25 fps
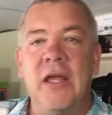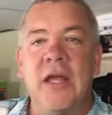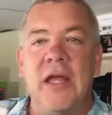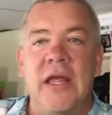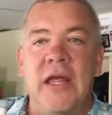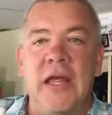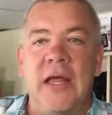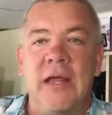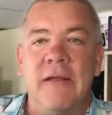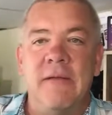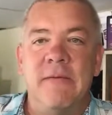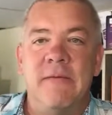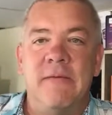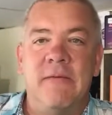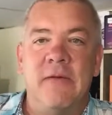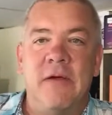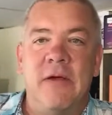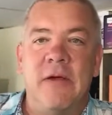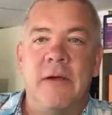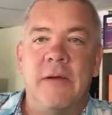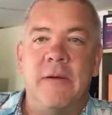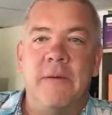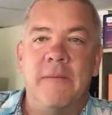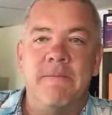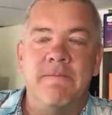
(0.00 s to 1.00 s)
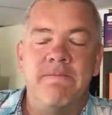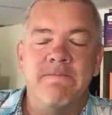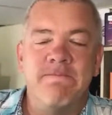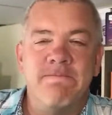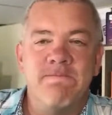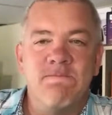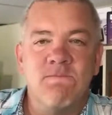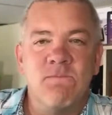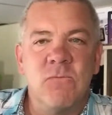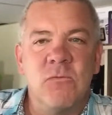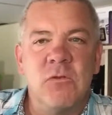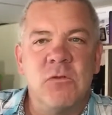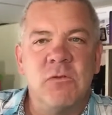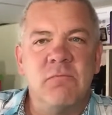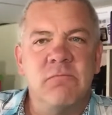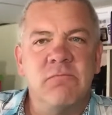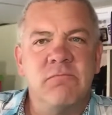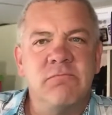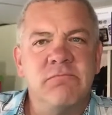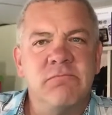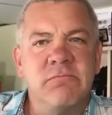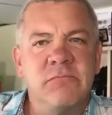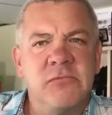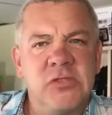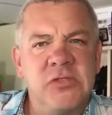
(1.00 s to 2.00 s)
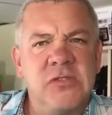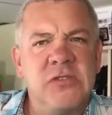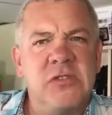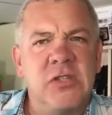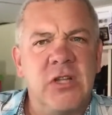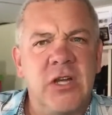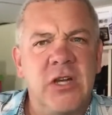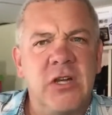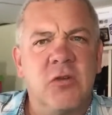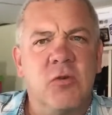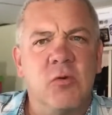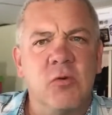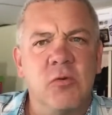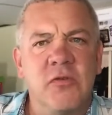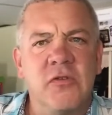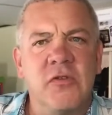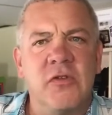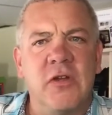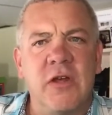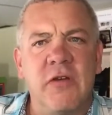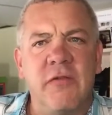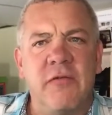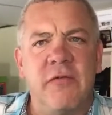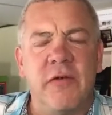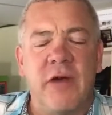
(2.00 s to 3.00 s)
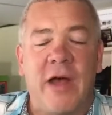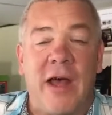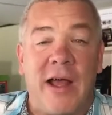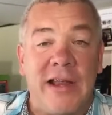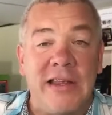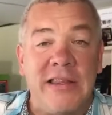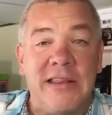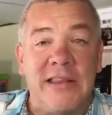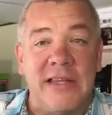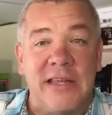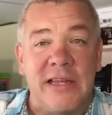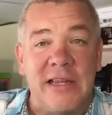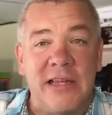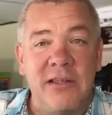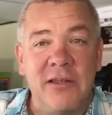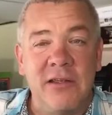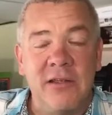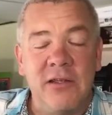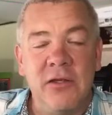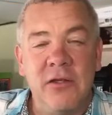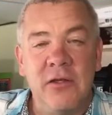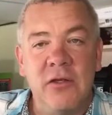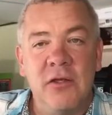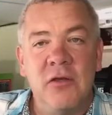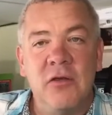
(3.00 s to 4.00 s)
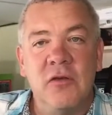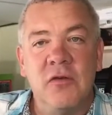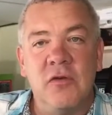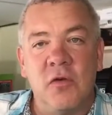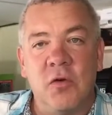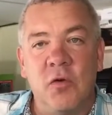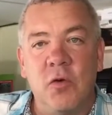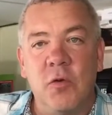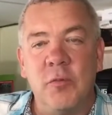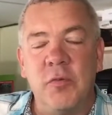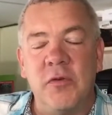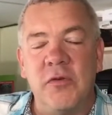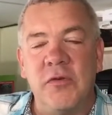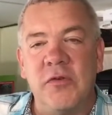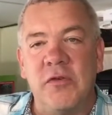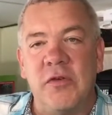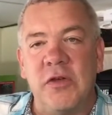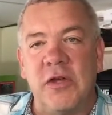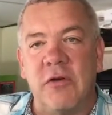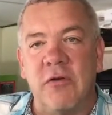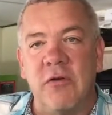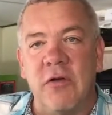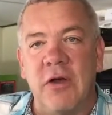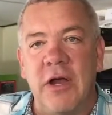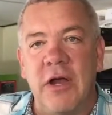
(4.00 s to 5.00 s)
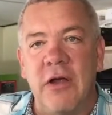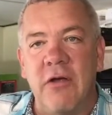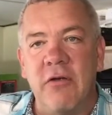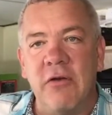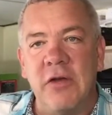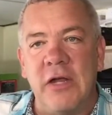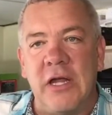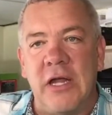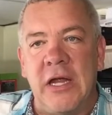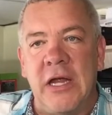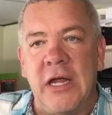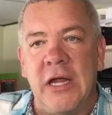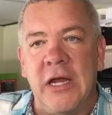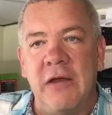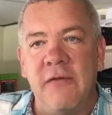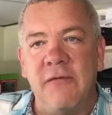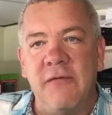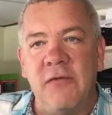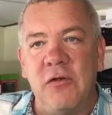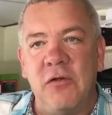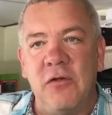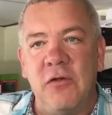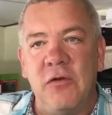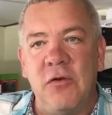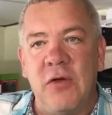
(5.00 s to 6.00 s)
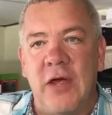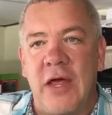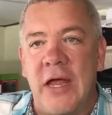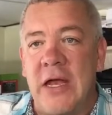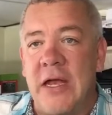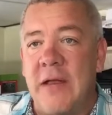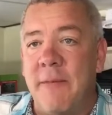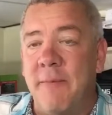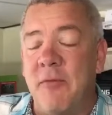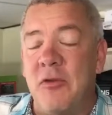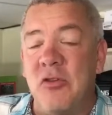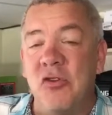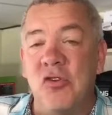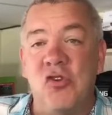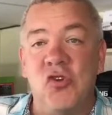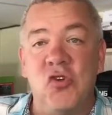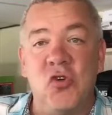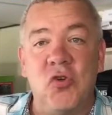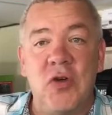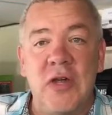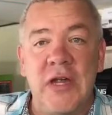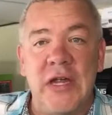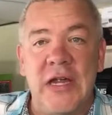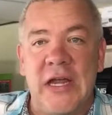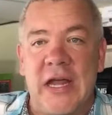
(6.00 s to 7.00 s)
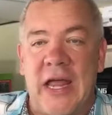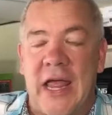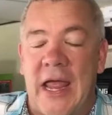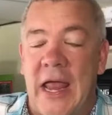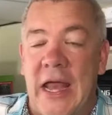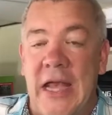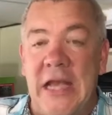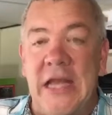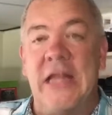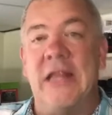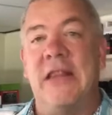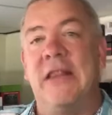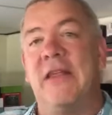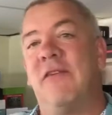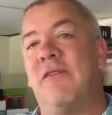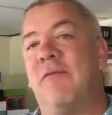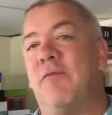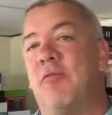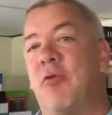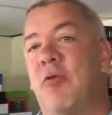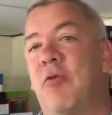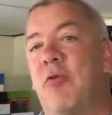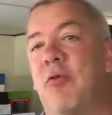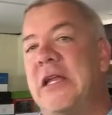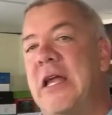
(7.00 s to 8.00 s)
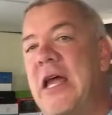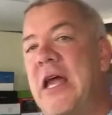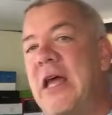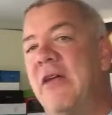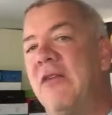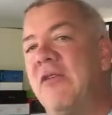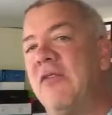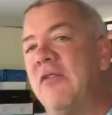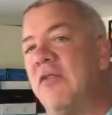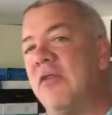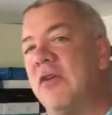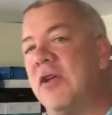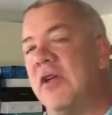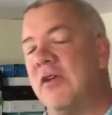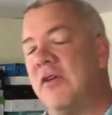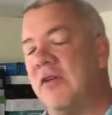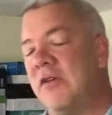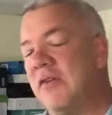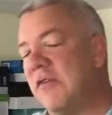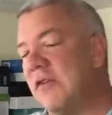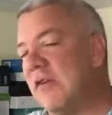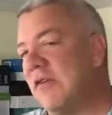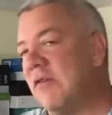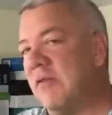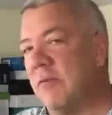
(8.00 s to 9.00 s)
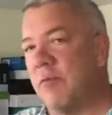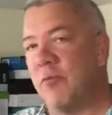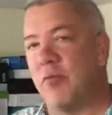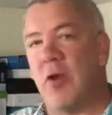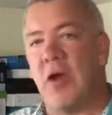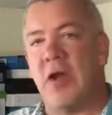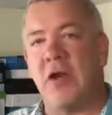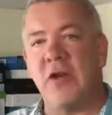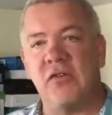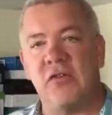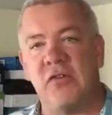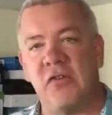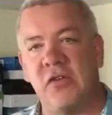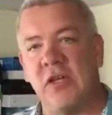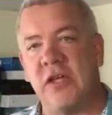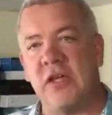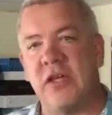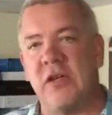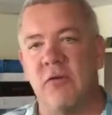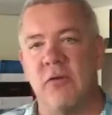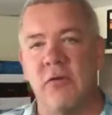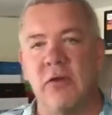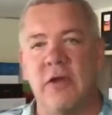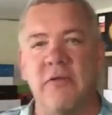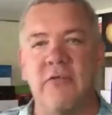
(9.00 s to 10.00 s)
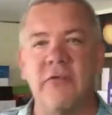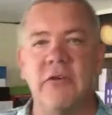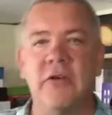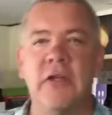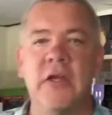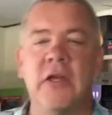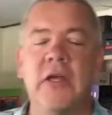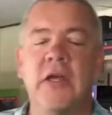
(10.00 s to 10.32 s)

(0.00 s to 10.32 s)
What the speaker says: and just a lot of cool stuff, I think. So I hope you'll stick around, and if you end up enjoying any of this broadcast or you see some products you like or whatever,